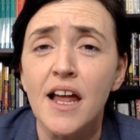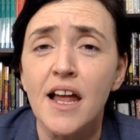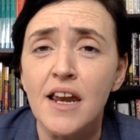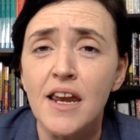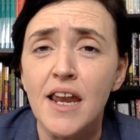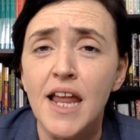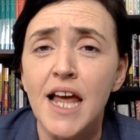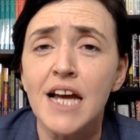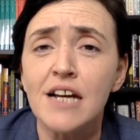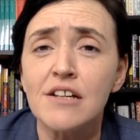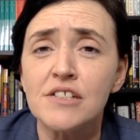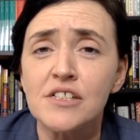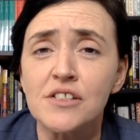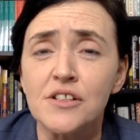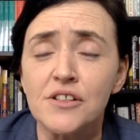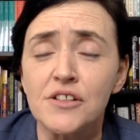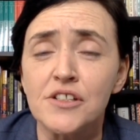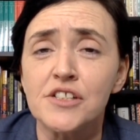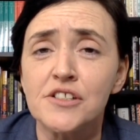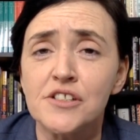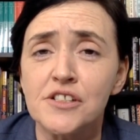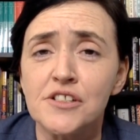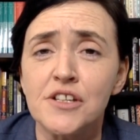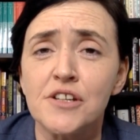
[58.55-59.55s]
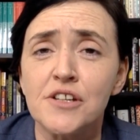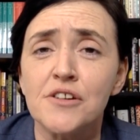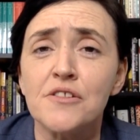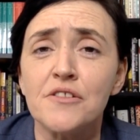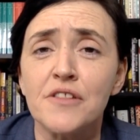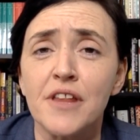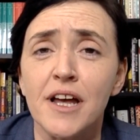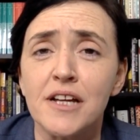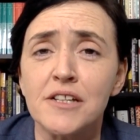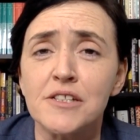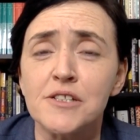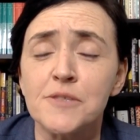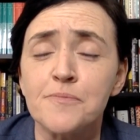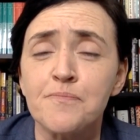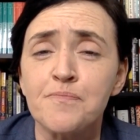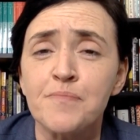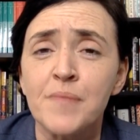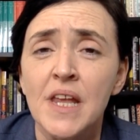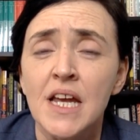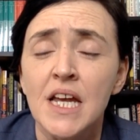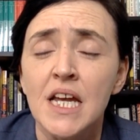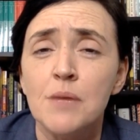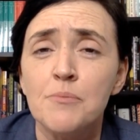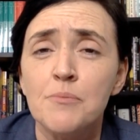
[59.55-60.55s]
allows us to do that.
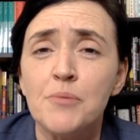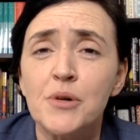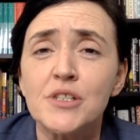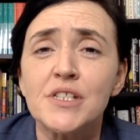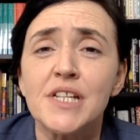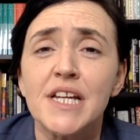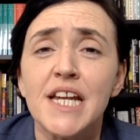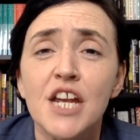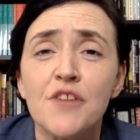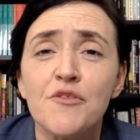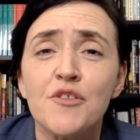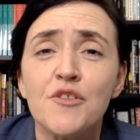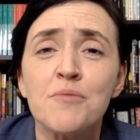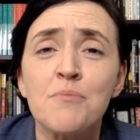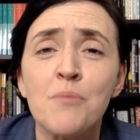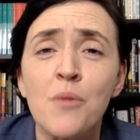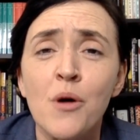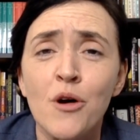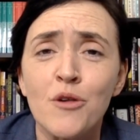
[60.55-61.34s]
But even